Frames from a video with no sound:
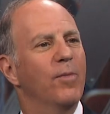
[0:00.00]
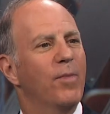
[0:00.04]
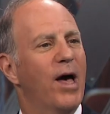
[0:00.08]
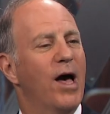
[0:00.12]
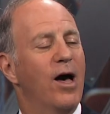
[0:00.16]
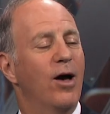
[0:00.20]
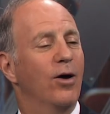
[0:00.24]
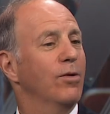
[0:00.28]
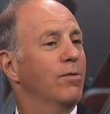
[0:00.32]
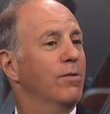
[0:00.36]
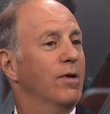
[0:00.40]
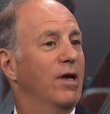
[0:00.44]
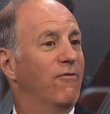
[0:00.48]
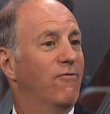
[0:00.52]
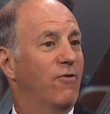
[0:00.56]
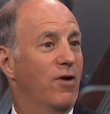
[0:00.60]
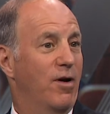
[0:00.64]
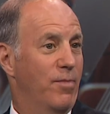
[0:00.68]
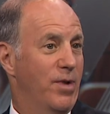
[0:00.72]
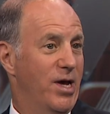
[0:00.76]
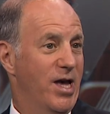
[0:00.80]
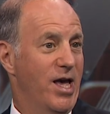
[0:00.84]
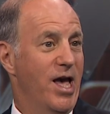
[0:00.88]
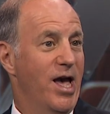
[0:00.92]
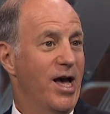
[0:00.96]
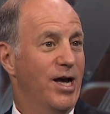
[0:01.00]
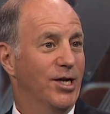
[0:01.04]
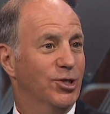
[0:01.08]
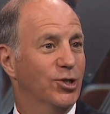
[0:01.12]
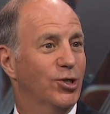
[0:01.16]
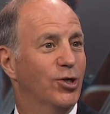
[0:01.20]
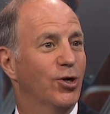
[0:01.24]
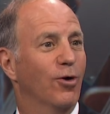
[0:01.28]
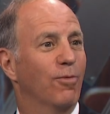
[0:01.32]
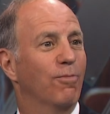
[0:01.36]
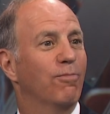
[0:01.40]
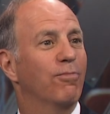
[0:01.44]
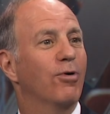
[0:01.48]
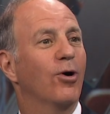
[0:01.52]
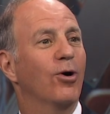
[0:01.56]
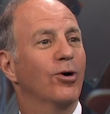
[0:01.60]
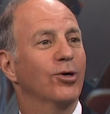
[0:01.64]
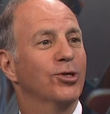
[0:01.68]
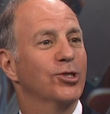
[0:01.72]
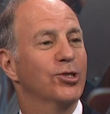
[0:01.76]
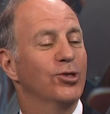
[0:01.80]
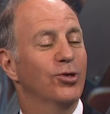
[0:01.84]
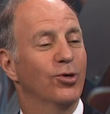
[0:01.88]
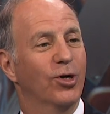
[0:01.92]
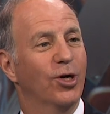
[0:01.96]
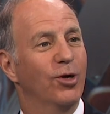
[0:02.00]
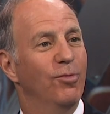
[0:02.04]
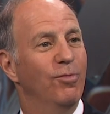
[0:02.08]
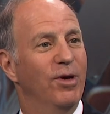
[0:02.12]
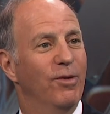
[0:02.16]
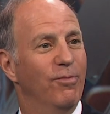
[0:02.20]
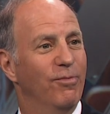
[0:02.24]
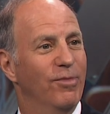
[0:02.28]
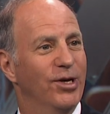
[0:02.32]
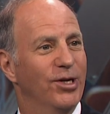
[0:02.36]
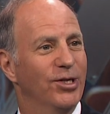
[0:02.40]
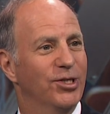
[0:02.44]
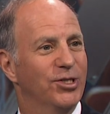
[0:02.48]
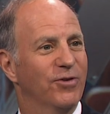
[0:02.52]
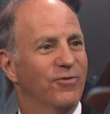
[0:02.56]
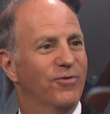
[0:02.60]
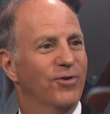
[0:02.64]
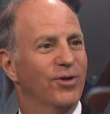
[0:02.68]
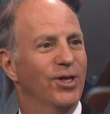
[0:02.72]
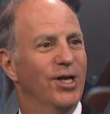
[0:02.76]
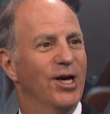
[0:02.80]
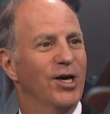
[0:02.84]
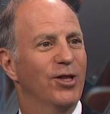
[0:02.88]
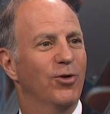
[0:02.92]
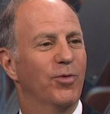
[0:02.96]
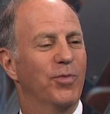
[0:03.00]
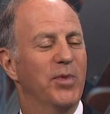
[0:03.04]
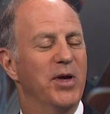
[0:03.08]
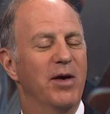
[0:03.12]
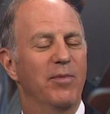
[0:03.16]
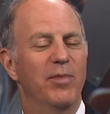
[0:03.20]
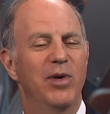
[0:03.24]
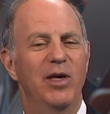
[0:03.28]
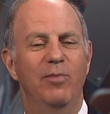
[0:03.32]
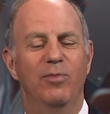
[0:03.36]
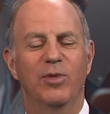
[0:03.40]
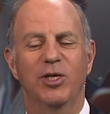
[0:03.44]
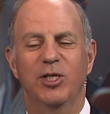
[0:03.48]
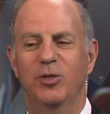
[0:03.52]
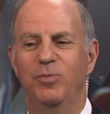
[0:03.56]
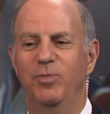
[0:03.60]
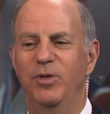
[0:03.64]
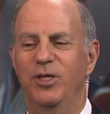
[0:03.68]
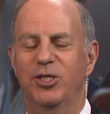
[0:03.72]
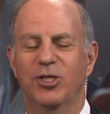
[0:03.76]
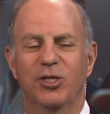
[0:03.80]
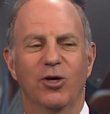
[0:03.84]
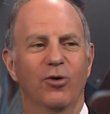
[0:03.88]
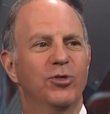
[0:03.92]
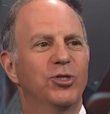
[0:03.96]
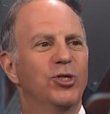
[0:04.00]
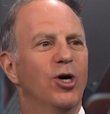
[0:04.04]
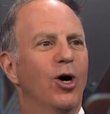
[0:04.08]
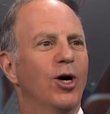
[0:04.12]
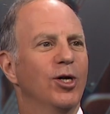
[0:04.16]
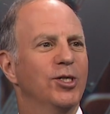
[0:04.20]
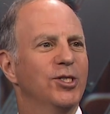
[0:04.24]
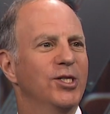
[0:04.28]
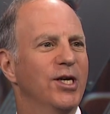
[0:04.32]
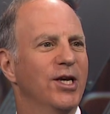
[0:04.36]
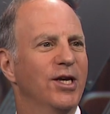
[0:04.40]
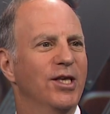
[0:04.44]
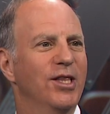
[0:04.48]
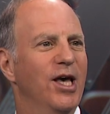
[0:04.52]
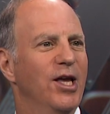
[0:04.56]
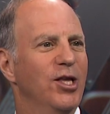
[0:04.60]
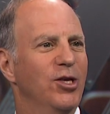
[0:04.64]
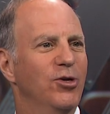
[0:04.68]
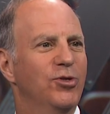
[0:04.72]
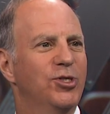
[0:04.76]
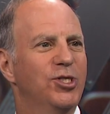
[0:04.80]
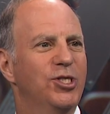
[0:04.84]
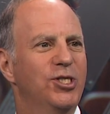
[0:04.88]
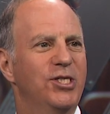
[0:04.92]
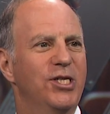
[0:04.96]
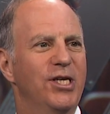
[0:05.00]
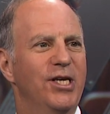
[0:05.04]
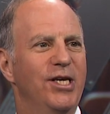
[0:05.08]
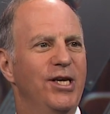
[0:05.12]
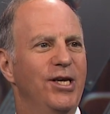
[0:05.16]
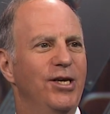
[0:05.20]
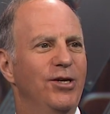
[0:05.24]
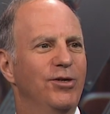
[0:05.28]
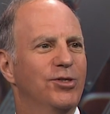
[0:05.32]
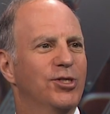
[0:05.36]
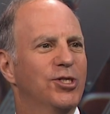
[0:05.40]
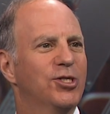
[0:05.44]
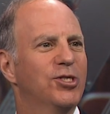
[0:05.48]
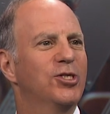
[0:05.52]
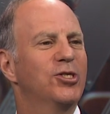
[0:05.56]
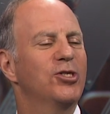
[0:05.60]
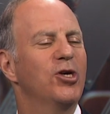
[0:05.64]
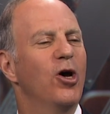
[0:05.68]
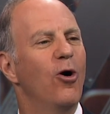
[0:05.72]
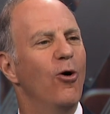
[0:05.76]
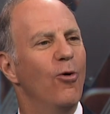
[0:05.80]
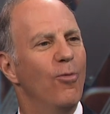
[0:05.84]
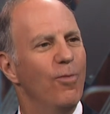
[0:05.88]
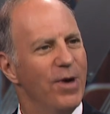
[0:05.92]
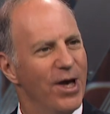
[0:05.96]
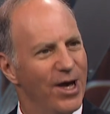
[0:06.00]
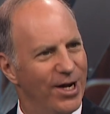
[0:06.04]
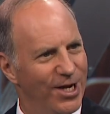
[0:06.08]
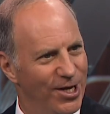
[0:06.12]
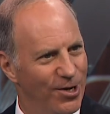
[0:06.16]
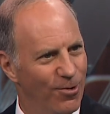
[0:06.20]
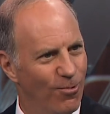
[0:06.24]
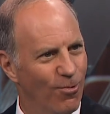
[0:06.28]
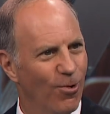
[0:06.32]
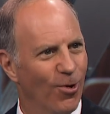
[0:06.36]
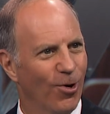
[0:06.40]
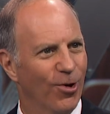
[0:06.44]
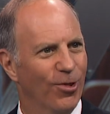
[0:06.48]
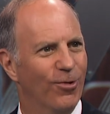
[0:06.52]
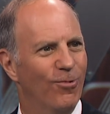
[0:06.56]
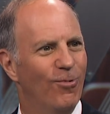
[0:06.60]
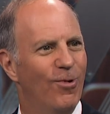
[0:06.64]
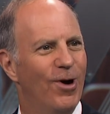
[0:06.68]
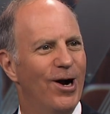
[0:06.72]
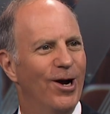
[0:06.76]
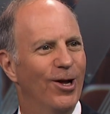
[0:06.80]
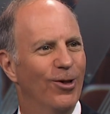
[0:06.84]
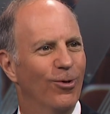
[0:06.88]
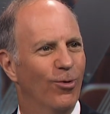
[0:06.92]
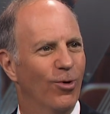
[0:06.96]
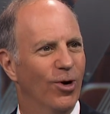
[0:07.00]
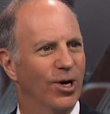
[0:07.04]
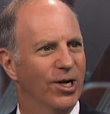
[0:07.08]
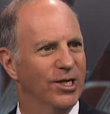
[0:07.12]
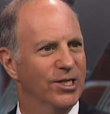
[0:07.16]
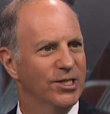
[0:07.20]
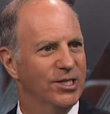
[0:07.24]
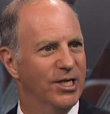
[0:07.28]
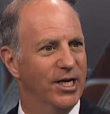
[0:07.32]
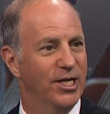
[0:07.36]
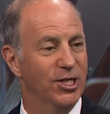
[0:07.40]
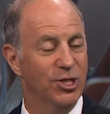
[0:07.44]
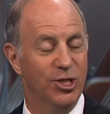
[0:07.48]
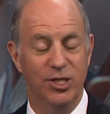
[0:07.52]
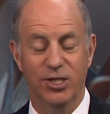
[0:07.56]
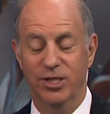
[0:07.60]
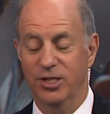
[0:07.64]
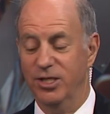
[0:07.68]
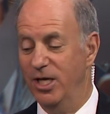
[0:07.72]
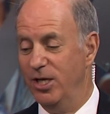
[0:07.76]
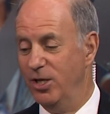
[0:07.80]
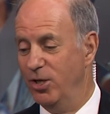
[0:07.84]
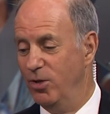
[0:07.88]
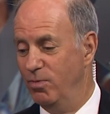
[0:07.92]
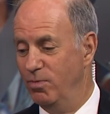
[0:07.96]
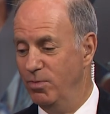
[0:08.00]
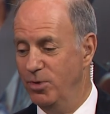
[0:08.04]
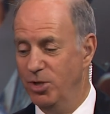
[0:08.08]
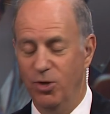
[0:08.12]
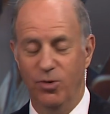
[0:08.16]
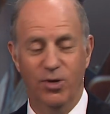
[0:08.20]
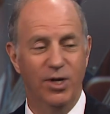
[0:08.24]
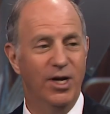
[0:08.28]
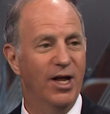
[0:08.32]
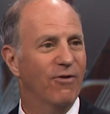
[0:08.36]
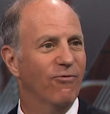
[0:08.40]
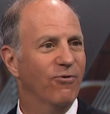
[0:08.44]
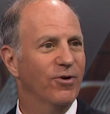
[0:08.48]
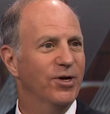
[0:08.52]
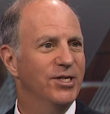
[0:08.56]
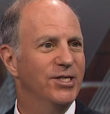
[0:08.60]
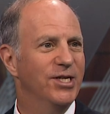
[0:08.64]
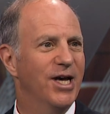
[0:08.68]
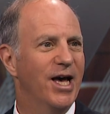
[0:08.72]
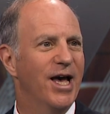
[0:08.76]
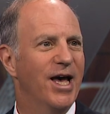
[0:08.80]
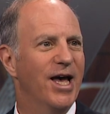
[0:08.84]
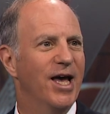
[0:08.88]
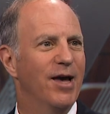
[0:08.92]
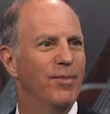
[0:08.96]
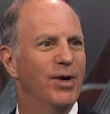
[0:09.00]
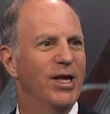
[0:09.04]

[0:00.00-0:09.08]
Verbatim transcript: about, if I may ask, your personal commitment to philanthropy? I mean, it must be so daunting in that you see so many worthwhile organizations, then you do it every day. I